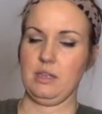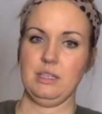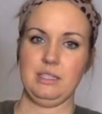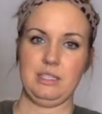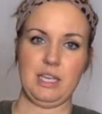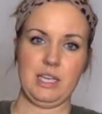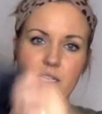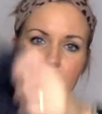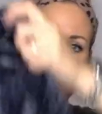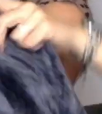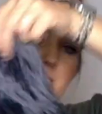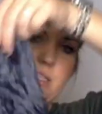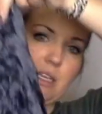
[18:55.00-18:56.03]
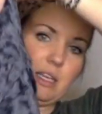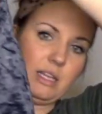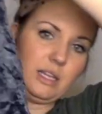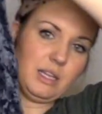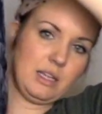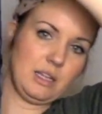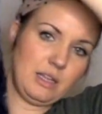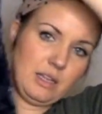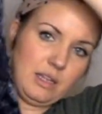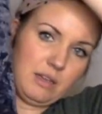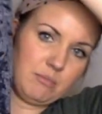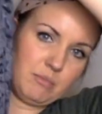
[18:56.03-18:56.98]
says,
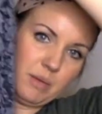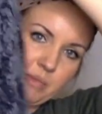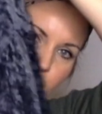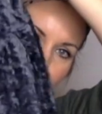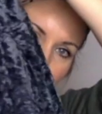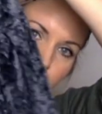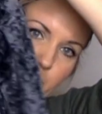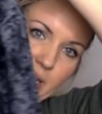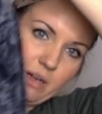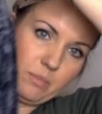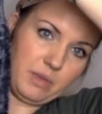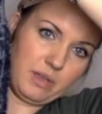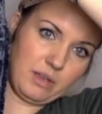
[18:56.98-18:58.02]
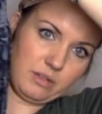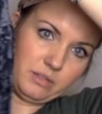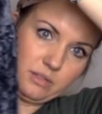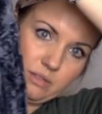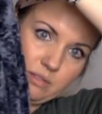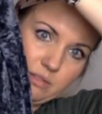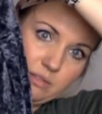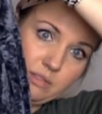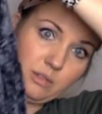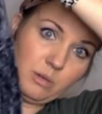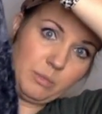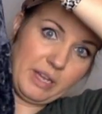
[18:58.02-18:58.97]
Mama, you gonna pay the bills.
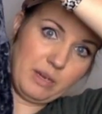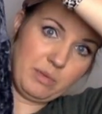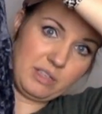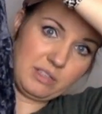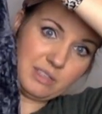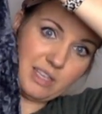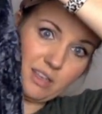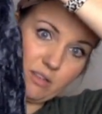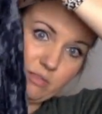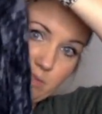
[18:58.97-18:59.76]
You gonna pay the bills because I'm gonna